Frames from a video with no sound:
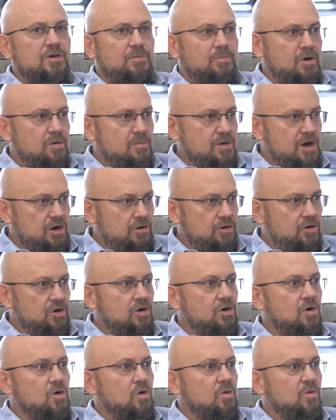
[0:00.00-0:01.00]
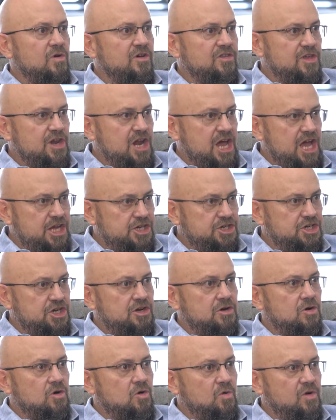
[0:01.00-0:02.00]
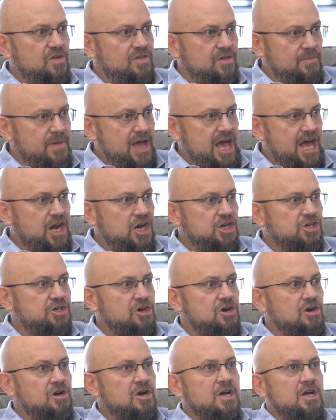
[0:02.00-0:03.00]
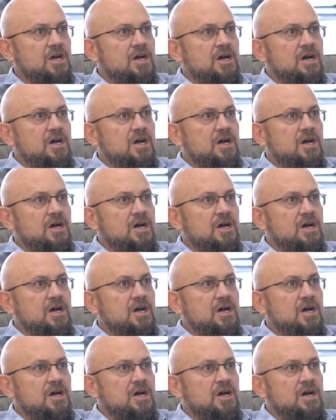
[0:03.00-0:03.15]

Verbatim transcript: promoter or with an agent or with a manager.